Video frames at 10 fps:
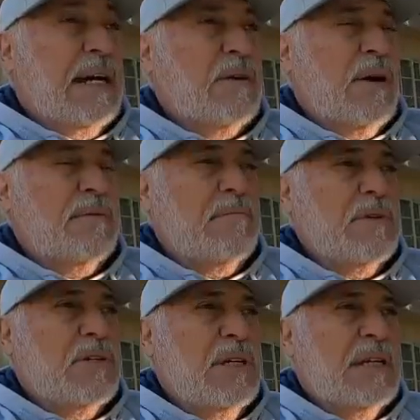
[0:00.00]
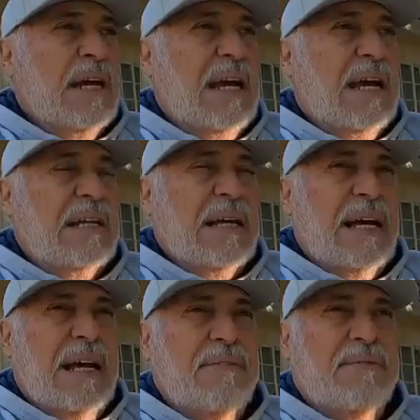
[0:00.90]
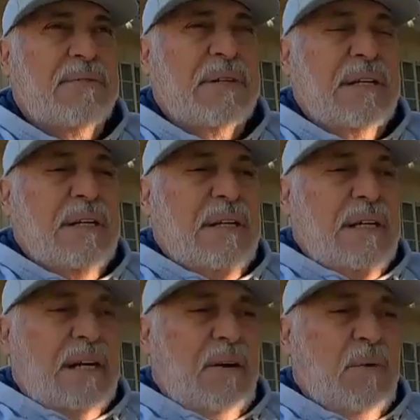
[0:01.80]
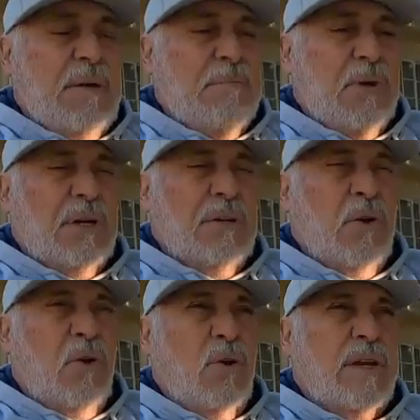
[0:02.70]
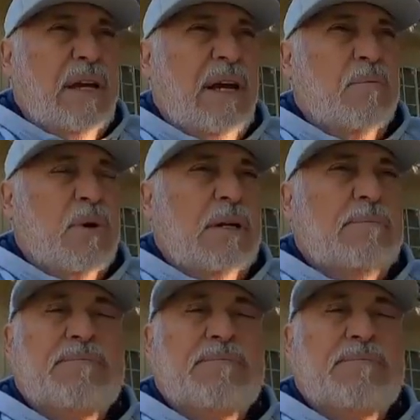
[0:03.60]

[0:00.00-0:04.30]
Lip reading: I don't have the machine. I went and bought an old camera